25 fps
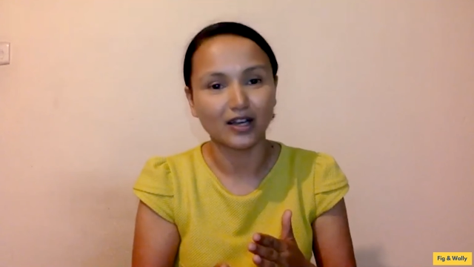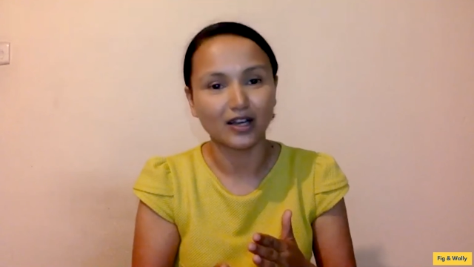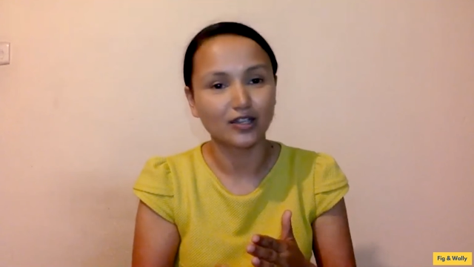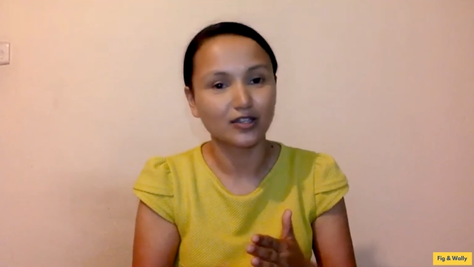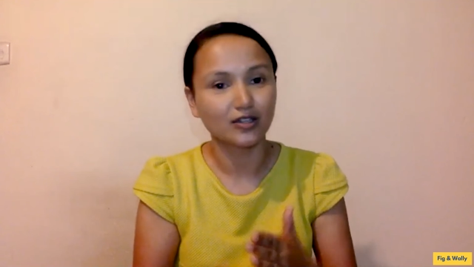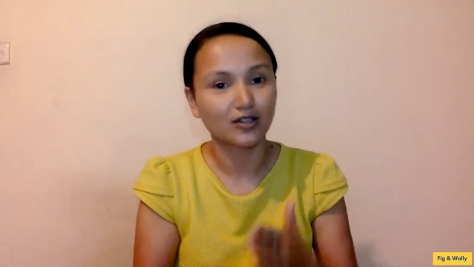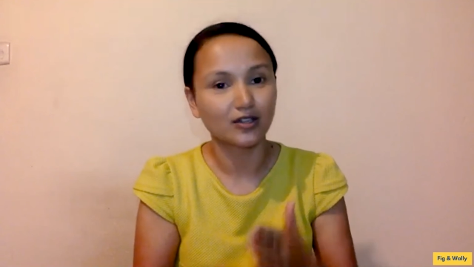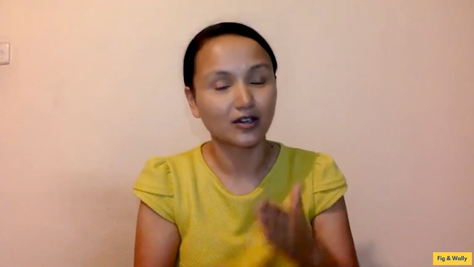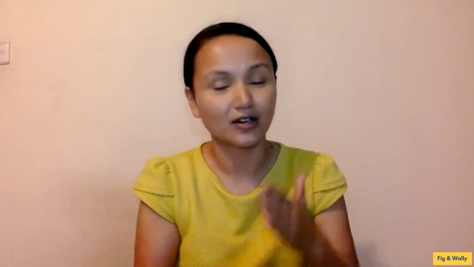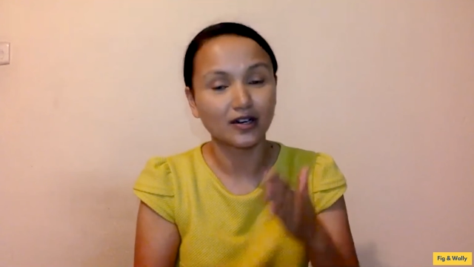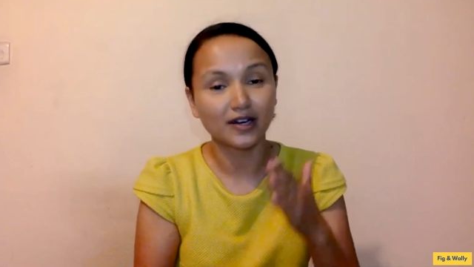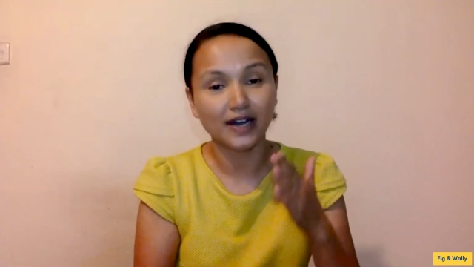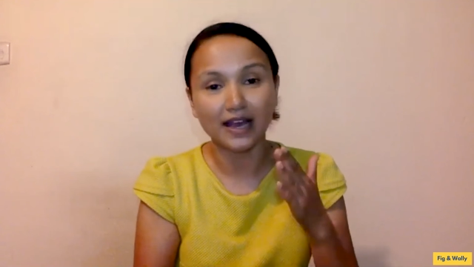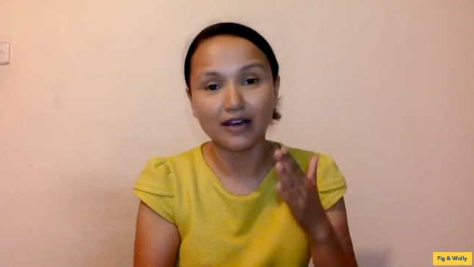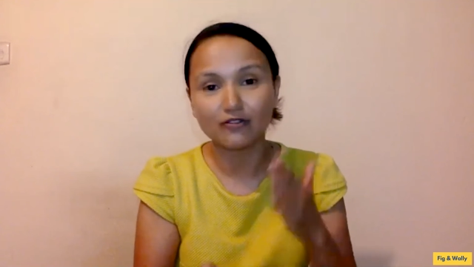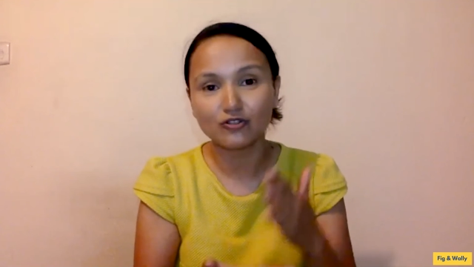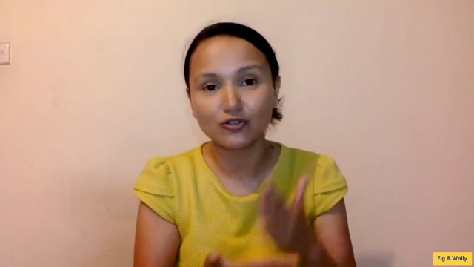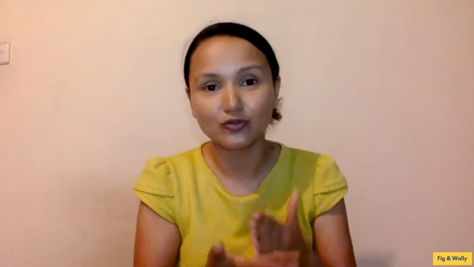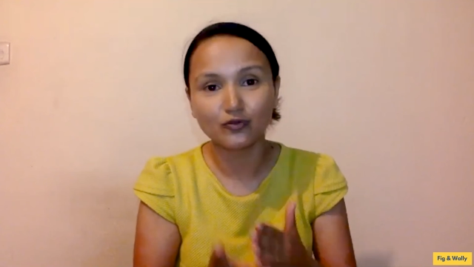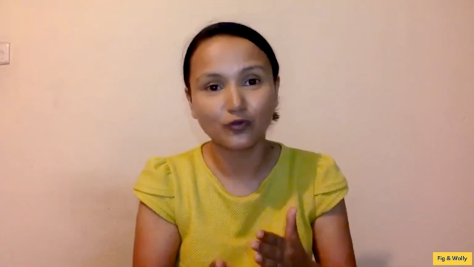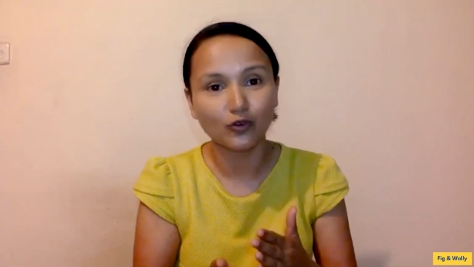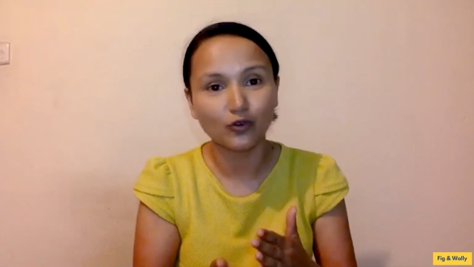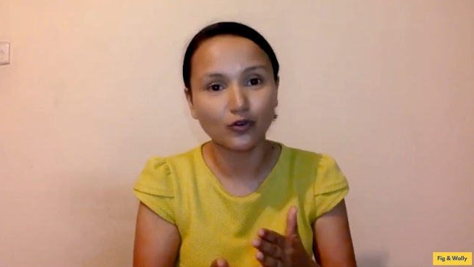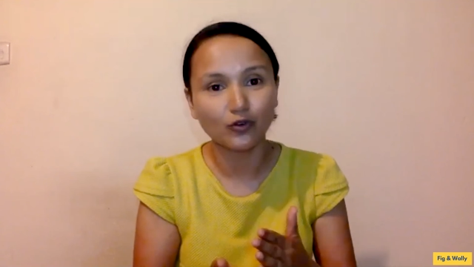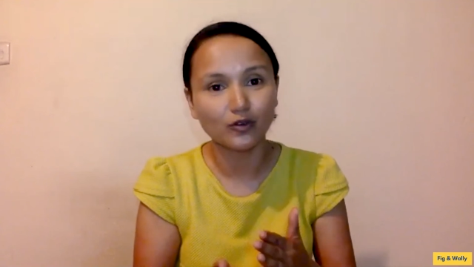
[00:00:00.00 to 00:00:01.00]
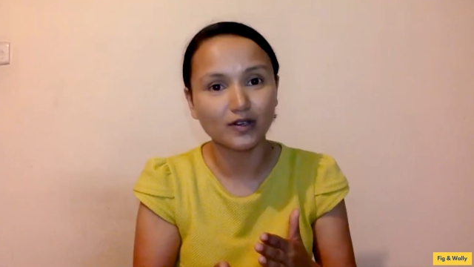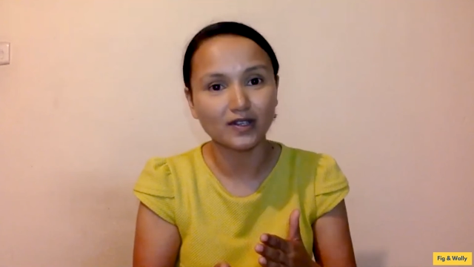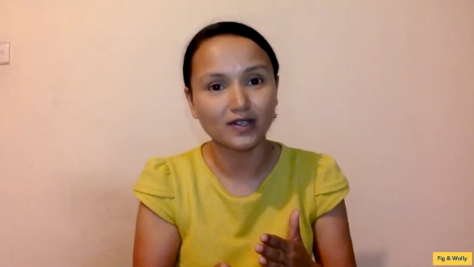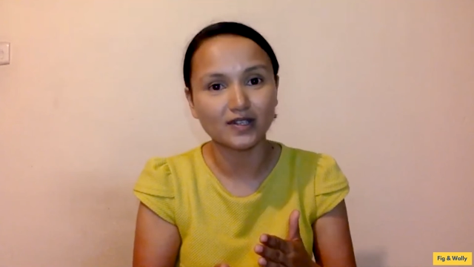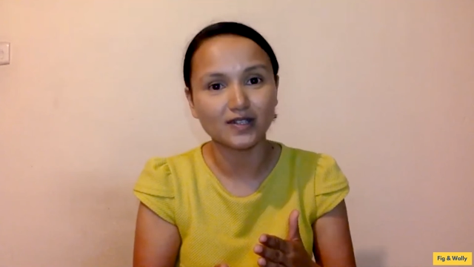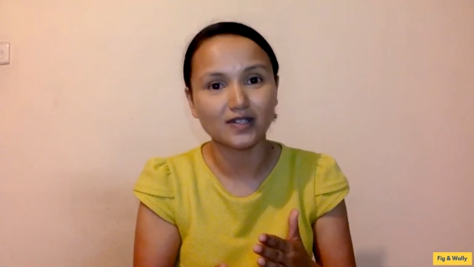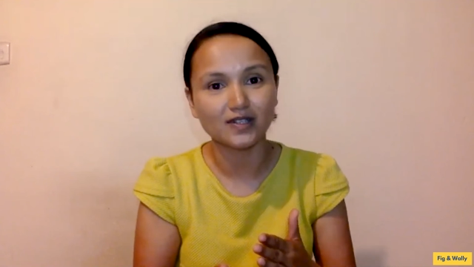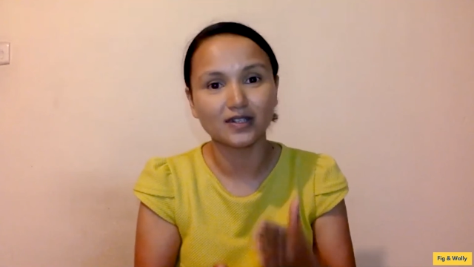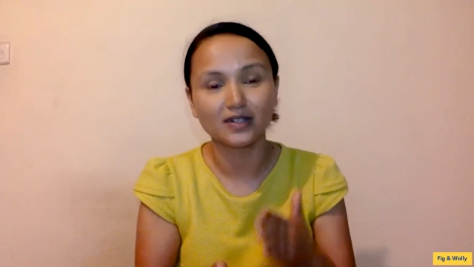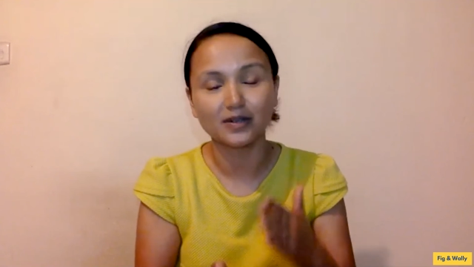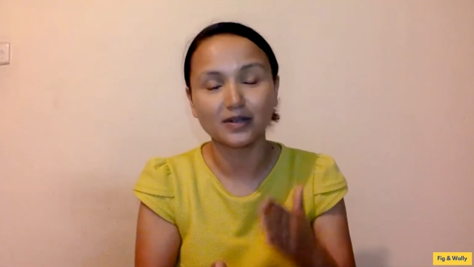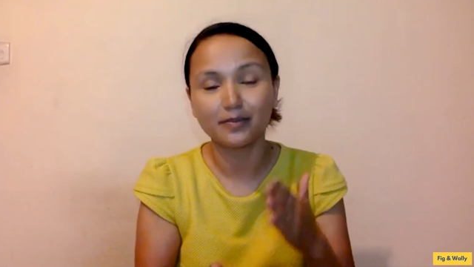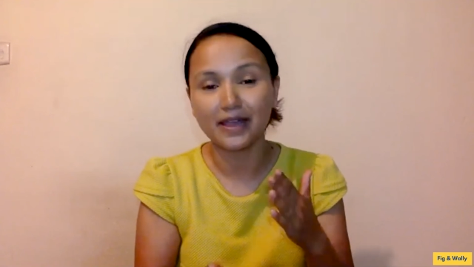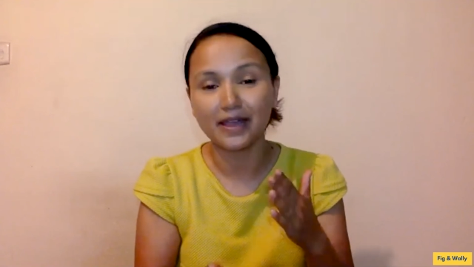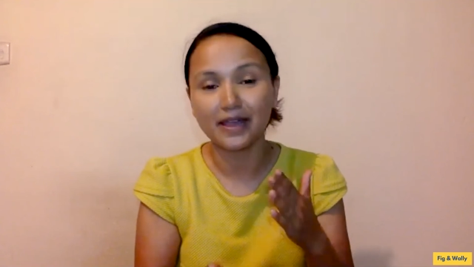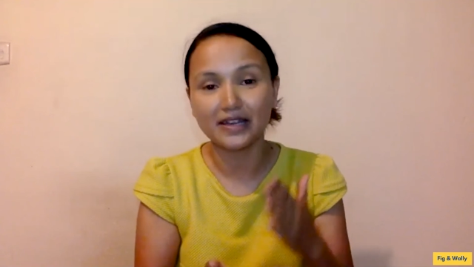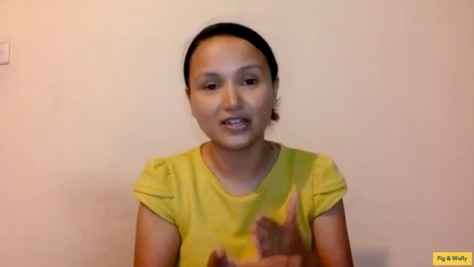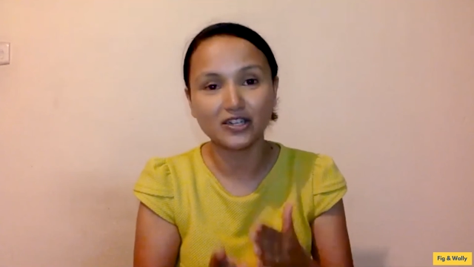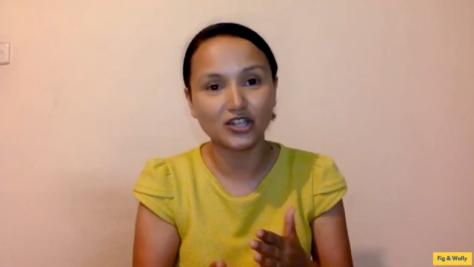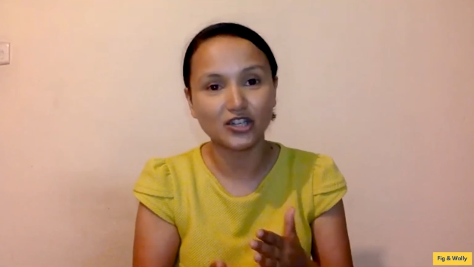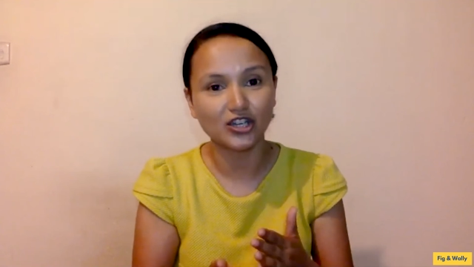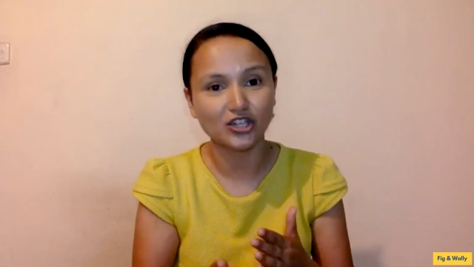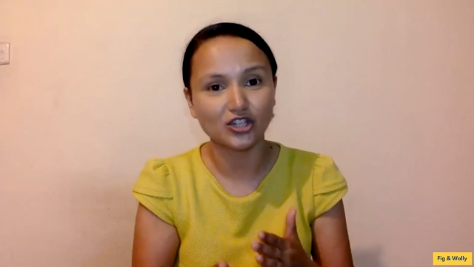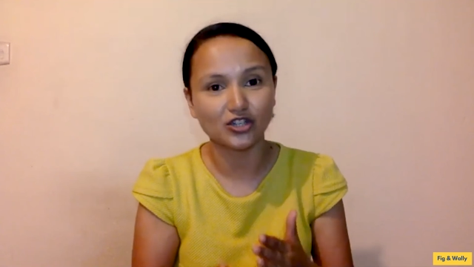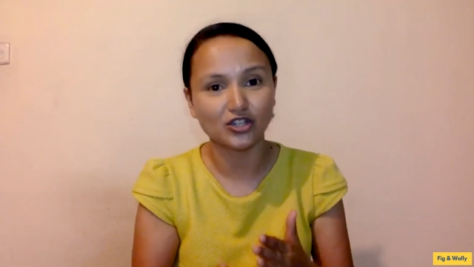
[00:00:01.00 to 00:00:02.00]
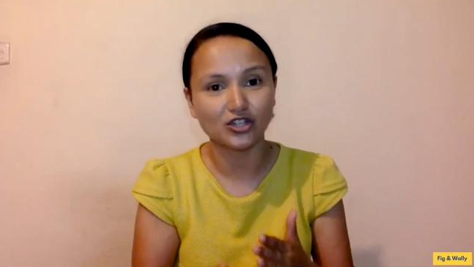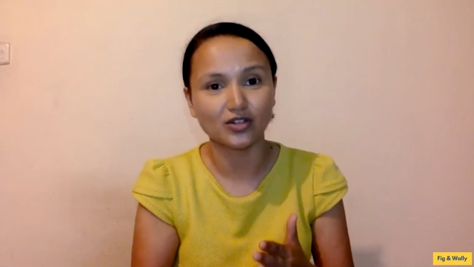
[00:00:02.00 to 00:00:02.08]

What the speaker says: learn how to focus, learn meditation.